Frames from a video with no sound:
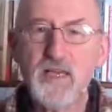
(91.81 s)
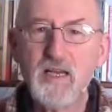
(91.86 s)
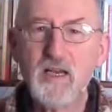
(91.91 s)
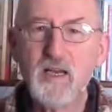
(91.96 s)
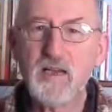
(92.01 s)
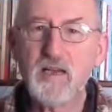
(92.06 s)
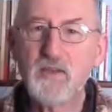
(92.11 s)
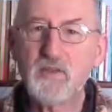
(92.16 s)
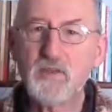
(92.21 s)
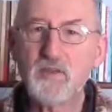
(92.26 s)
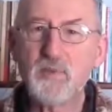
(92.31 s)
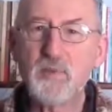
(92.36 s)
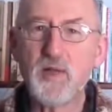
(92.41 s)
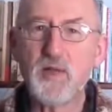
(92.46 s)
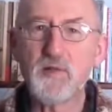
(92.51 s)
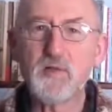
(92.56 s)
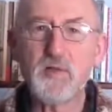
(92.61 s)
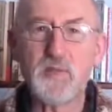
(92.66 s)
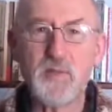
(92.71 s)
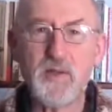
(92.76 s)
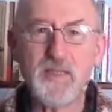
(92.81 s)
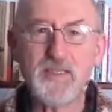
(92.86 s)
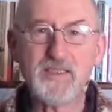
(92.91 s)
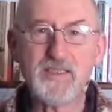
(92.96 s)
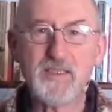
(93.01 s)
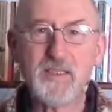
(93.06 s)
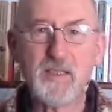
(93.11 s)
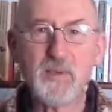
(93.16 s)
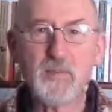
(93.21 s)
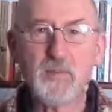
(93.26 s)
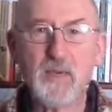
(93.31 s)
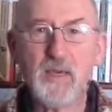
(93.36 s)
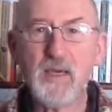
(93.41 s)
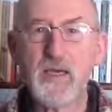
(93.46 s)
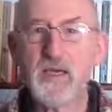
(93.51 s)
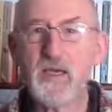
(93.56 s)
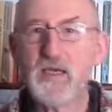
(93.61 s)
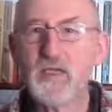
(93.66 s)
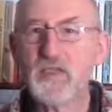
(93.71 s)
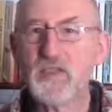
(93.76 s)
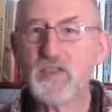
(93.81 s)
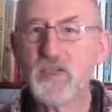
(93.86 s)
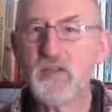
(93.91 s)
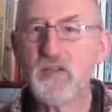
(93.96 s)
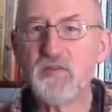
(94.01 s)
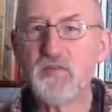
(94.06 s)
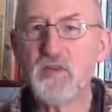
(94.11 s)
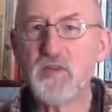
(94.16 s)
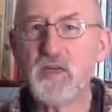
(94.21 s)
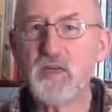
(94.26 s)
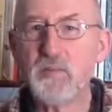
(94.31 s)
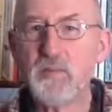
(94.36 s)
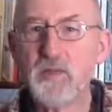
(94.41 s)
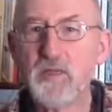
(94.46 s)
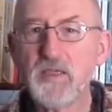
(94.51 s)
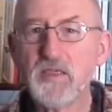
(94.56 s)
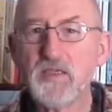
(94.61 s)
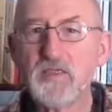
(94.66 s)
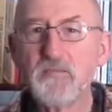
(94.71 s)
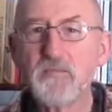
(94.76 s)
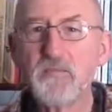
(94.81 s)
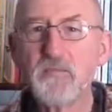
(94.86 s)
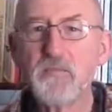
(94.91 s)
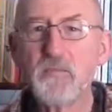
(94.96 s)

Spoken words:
and I used to play with a plastic pick and steel finger picks,